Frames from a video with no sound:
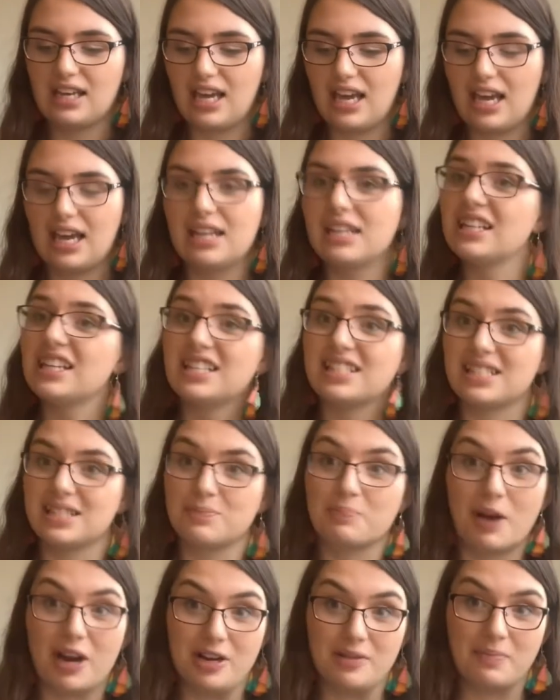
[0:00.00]
and it's
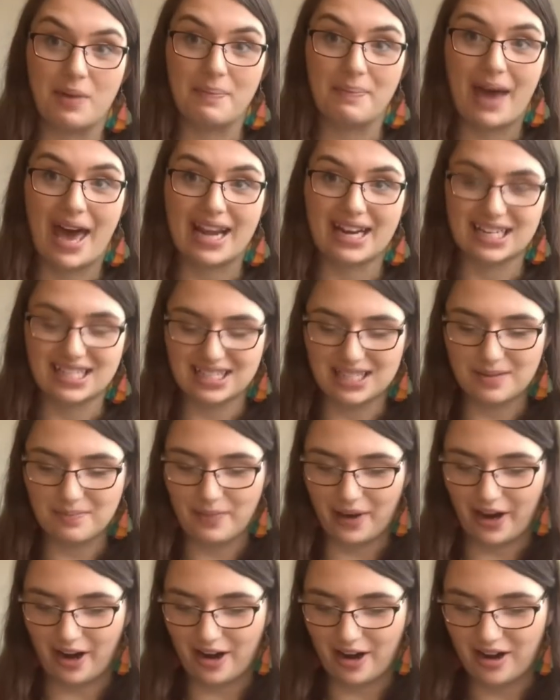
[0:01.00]
inspired by Paddington
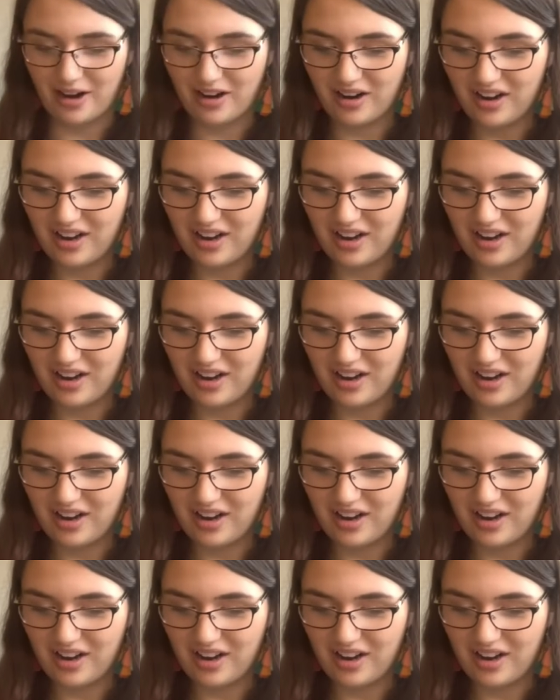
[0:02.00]
Bear.